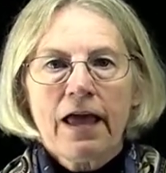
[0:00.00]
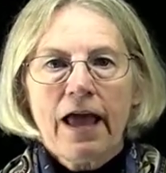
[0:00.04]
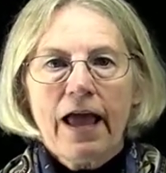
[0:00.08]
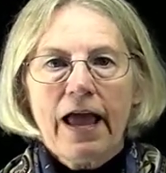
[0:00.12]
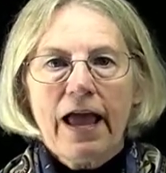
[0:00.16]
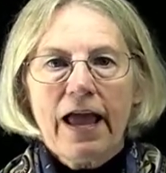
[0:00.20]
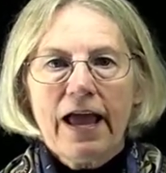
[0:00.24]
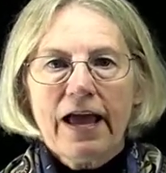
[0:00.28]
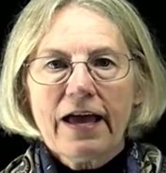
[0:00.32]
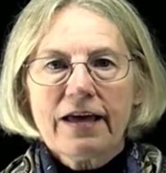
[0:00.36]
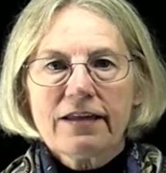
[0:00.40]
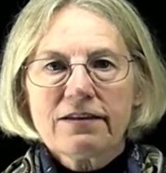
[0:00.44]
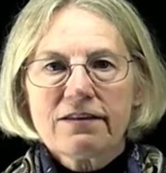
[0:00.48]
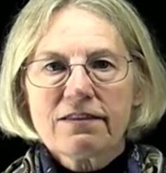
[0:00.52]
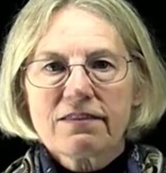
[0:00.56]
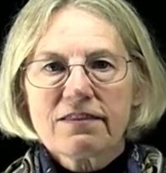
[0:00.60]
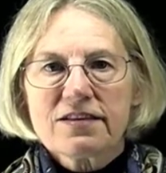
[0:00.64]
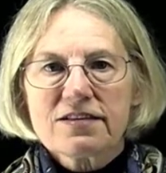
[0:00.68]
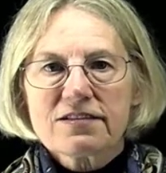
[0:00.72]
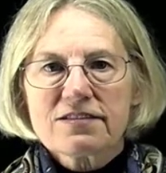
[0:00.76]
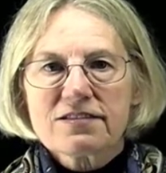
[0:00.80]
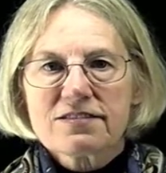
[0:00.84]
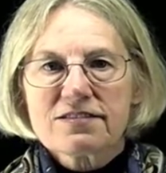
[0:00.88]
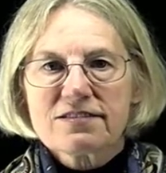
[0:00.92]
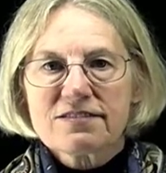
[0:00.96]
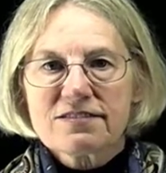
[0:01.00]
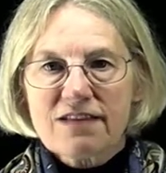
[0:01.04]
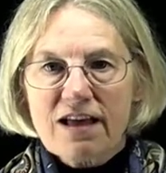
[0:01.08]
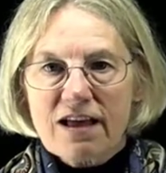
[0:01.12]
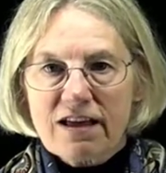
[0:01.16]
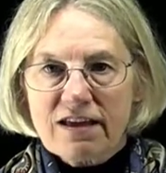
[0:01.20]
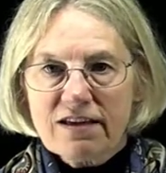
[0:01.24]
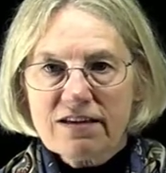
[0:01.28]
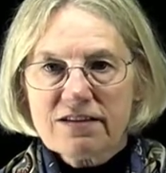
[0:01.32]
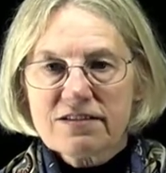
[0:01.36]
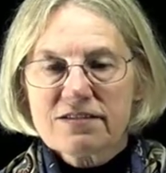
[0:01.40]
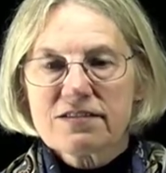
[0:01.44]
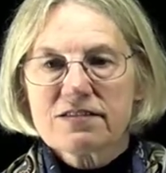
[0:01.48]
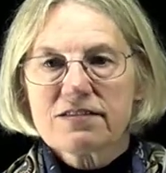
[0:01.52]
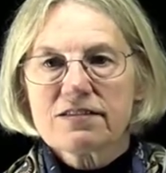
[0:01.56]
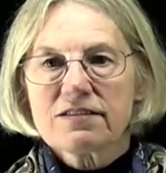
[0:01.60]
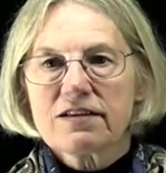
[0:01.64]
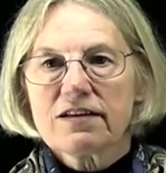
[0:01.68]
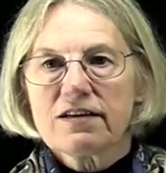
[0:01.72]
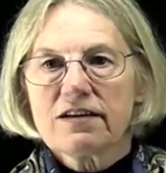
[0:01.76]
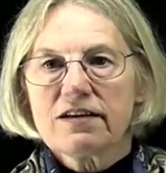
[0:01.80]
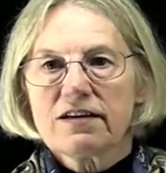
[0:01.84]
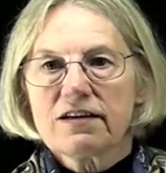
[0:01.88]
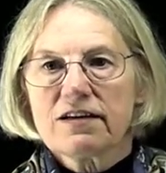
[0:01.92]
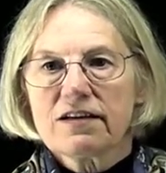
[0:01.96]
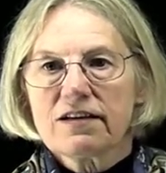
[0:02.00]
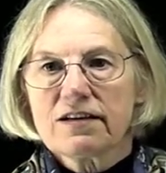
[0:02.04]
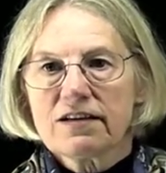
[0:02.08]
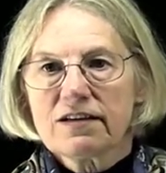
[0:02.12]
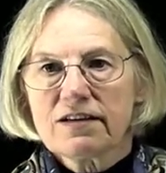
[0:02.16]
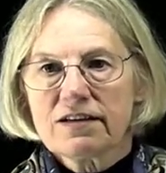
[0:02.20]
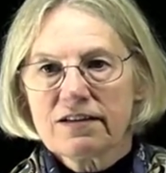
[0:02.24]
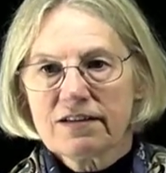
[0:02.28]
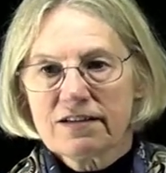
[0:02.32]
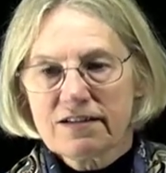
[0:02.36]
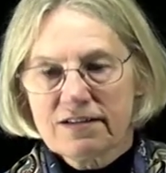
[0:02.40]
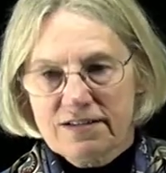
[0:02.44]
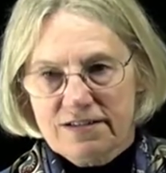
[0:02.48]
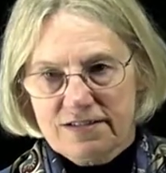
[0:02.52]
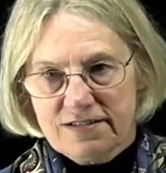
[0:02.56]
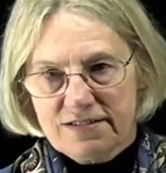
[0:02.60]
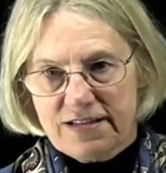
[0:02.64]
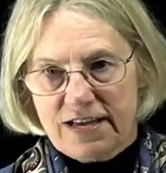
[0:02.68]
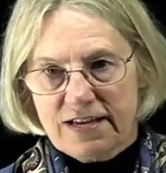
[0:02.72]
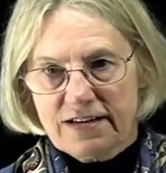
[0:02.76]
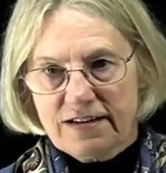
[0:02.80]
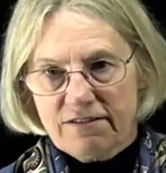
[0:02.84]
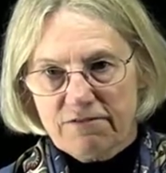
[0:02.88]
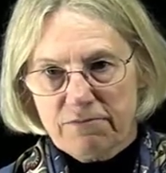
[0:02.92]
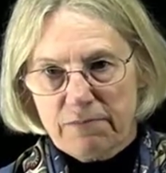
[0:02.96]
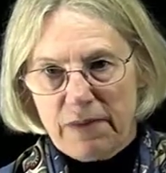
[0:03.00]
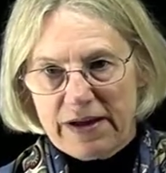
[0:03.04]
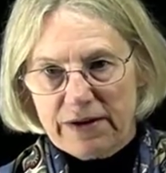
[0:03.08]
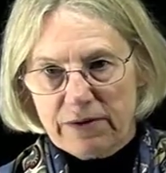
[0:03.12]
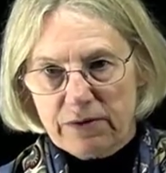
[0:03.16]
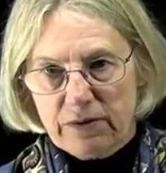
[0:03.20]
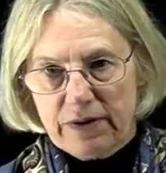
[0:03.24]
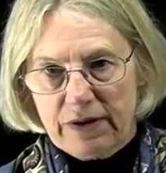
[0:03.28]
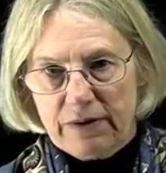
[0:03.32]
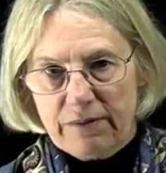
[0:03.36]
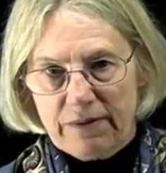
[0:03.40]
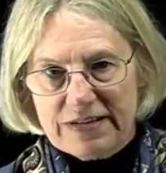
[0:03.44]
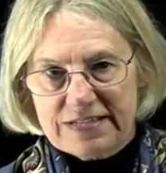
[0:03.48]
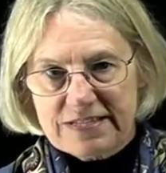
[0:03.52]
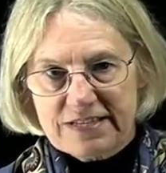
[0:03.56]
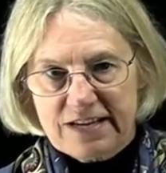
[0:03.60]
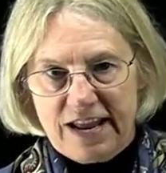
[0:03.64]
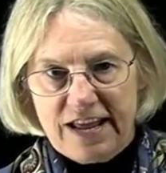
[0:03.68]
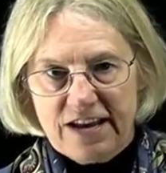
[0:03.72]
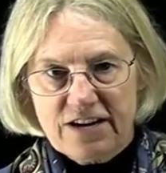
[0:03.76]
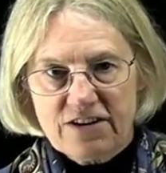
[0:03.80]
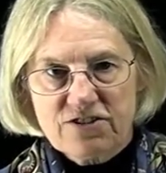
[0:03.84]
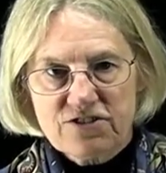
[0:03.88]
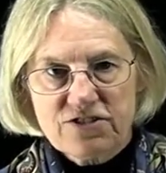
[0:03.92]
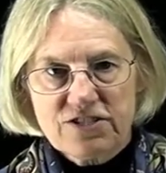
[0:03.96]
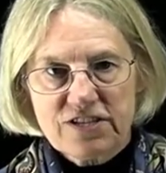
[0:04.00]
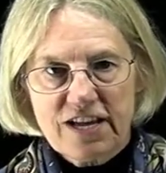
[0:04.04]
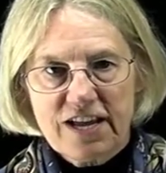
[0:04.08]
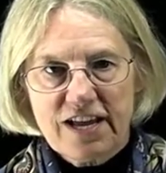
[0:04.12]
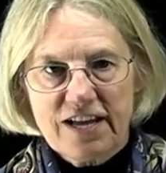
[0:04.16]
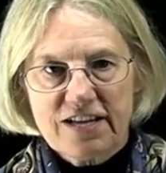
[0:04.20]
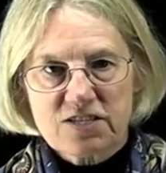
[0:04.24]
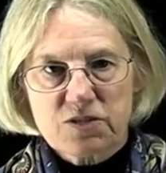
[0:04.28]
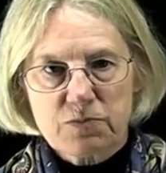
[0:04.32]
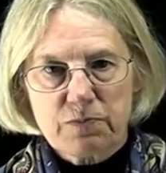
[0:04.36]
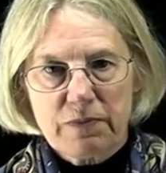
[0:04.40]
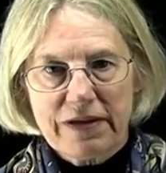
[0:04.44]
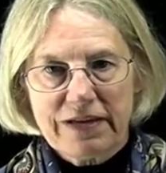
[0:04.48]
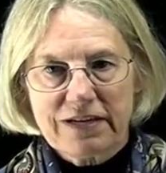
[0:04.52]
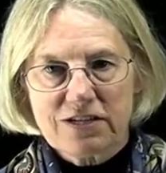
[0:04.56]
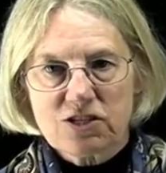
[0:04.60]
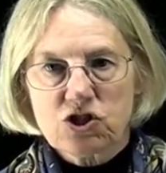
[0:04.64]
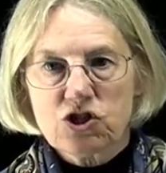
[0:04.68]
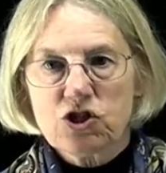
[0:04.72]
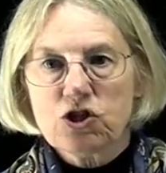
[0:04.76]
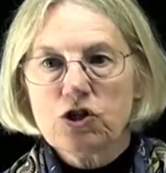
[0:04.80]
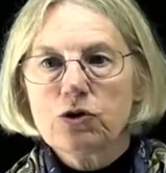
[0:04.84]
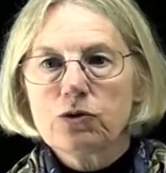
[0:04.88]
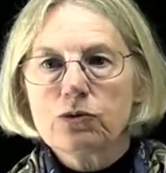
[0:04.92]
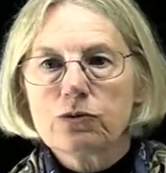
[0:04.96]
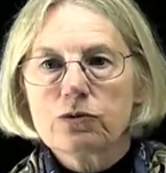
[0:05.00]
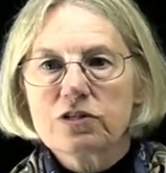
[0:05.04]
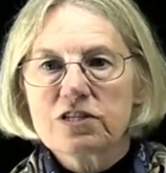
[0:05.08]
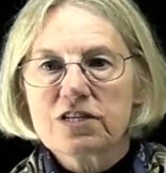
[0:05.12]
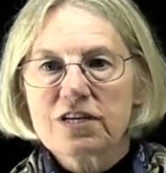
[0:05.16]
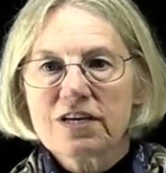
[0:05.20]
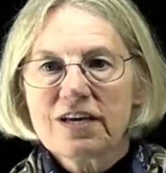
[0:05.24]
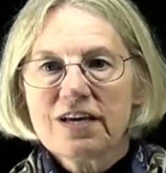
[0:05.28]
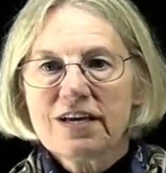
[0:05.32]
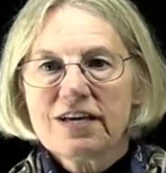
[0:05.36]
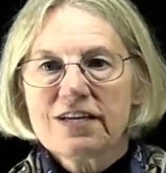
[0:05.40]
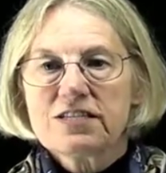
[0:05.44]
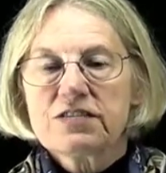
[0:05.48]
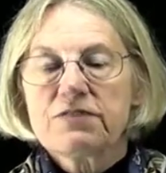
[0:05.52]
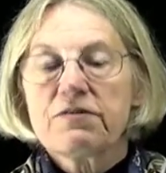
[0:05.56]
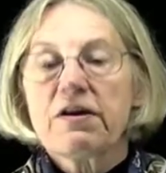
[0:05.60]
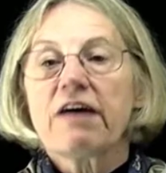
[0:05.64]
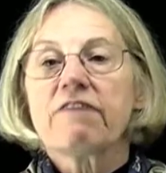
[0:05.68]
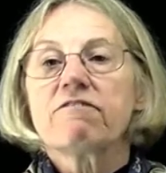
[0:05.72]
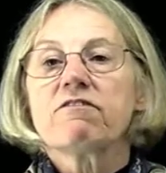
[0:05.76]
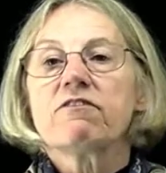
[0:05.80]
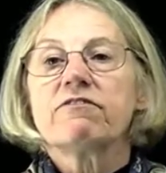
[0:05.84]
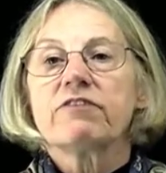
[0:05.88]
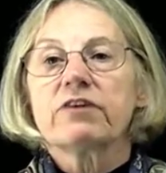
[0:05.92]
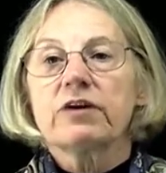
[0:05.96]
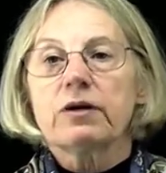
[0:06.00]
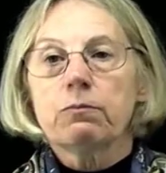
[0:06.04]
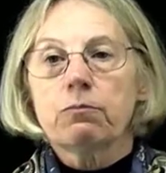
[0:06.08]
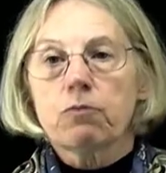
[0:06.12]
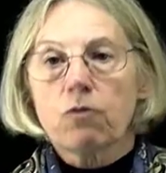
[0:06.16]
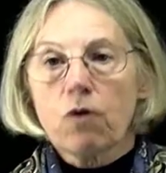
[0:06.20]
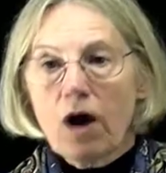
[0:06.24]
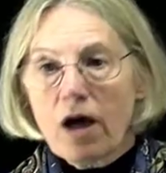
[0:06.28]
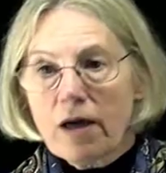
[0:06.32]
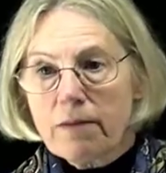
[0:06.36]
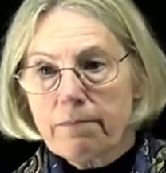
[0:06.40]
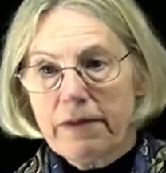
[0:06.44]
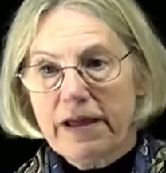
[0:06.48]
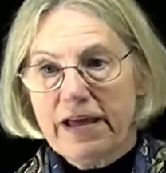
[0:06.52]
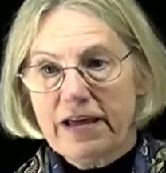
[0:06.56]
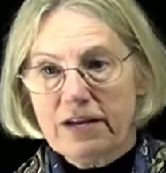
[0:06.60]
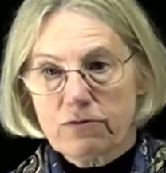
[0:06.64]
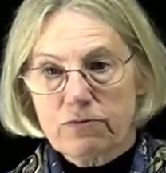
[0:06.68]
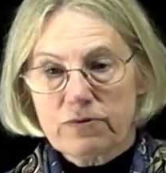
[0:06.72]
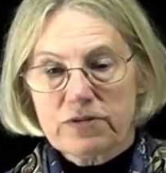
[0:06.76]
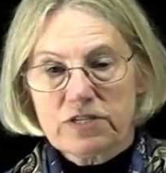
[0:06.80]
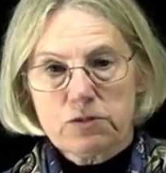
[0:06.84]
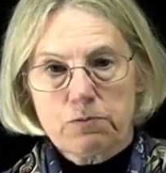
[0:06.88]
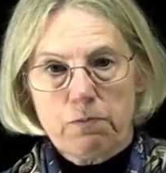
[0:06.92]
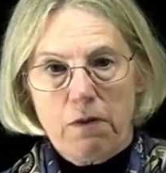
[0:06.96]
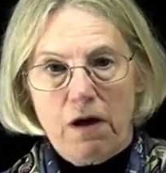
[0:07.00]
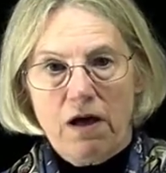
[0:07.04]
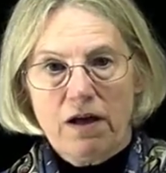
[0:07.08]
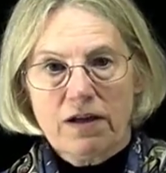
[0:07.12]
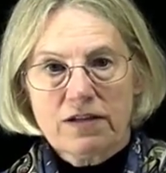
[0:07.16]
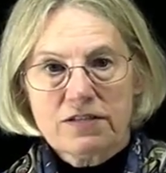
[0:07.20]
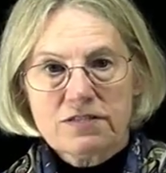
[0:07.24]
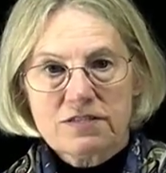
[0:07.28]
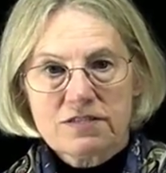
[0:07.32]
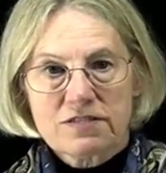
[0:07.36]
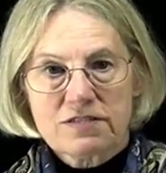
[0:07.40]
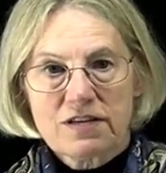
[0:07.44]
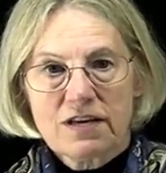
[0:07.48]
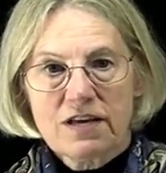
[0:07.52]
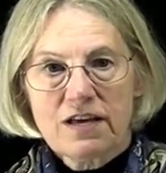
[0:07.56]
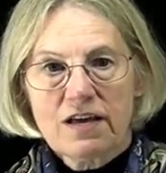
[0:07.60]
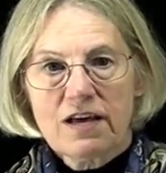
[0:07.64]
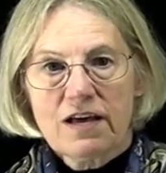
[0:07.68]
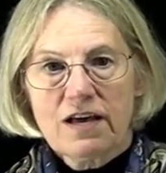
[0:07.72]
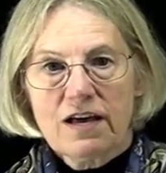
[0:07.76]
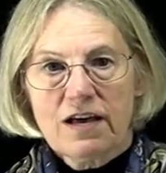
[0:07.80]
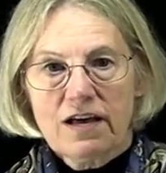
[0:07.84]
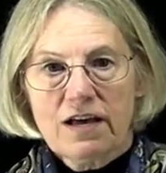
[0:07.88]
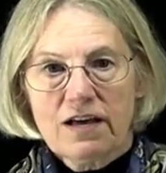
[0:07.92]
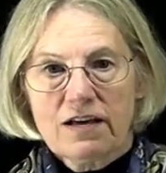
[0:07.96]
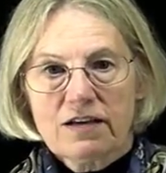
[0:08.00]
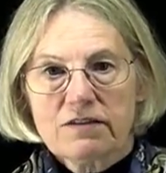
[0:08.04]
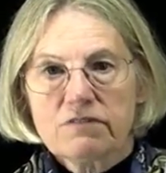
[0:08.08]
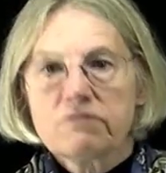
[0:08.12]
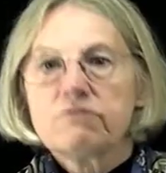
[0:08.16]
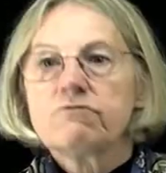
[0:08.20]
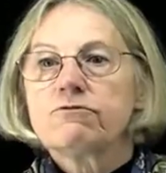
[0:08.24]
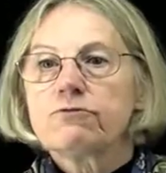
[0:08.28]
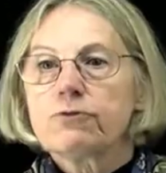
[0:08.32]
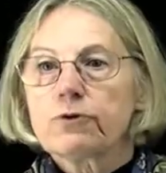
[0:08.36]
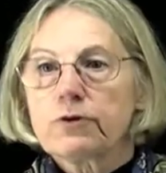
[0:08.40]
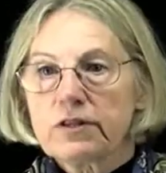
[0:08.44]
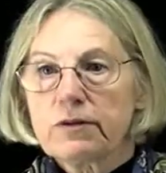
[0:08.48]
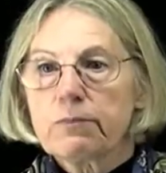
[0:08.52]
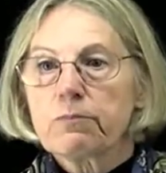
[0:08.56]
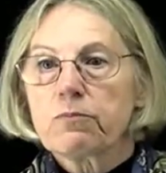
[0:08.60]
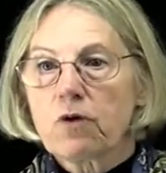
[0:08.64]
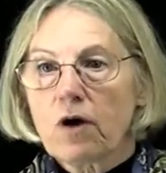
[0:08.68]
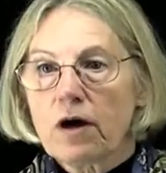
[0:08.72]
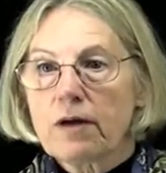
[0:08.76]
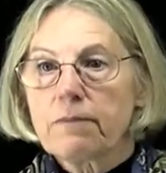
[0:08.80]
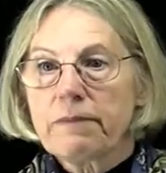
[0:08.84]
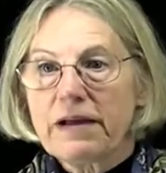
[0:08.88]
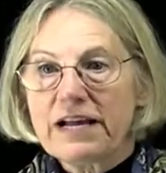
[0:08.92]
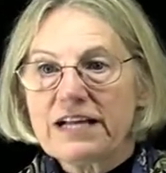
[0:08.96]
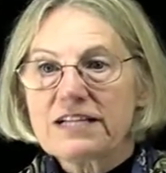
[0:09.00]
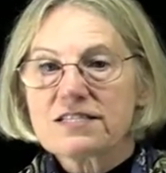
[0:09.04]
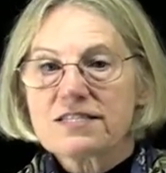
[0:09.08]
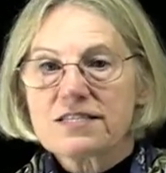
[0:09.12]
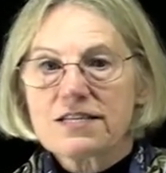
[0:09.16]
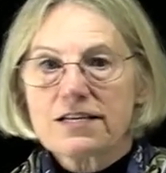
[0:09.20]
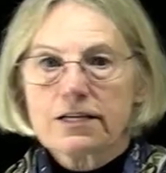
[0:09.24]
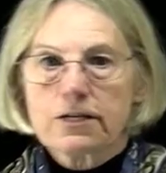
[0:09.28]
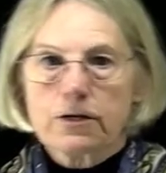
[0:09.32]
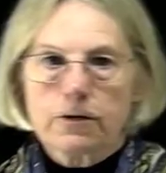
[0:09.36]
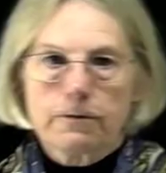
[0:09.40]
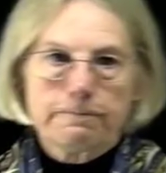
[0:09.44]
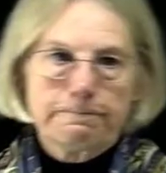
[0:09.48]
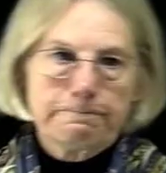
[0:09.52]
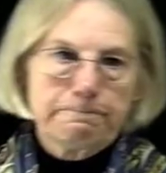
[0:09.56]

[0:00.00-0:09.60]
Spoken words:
And this second set of microring resonators has been tuned to have a very broadband response for the broadband signal.